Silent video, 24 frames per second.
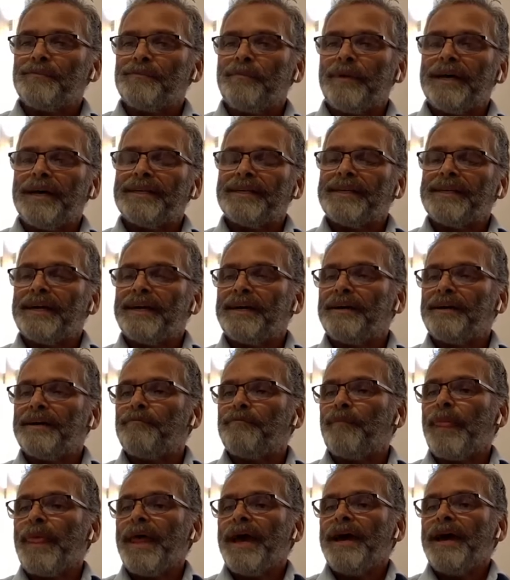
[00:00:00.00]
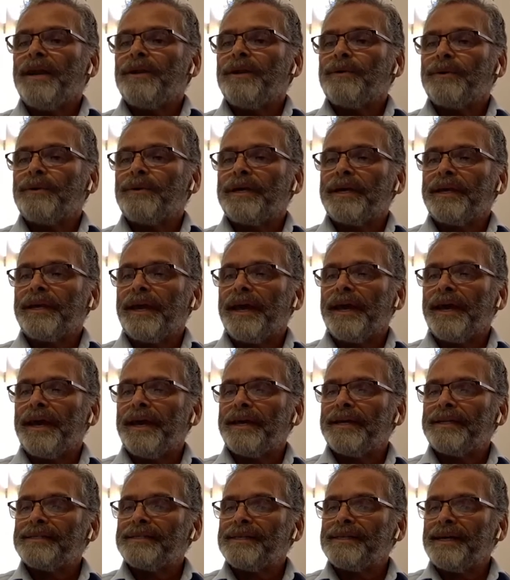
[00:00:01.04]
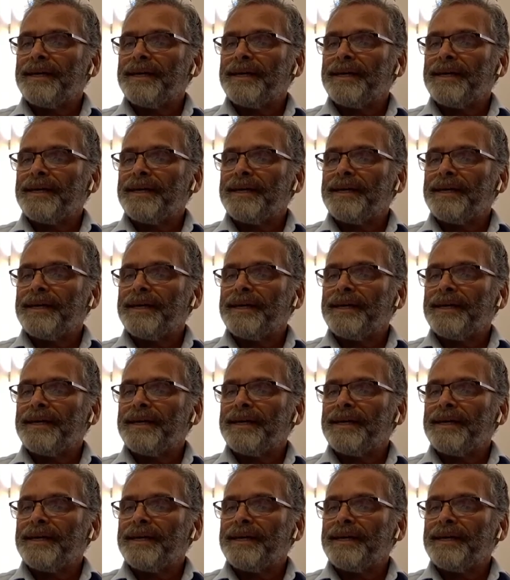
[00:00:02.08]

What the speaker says: about looking at